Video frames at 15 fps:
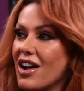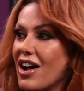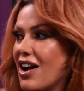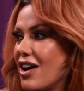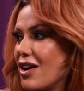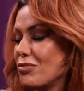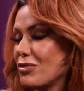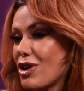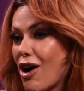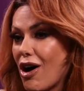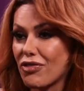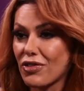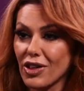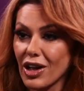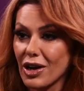
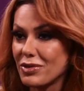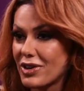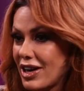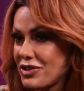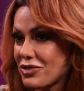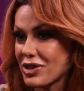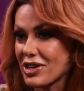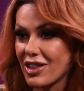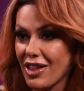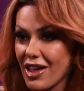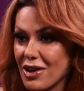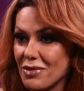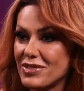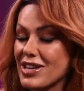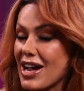golf club, country
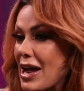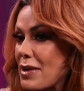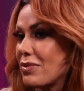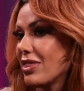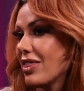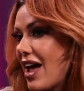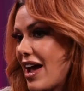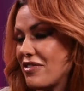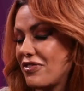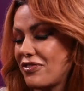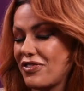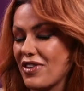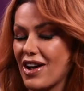club type life.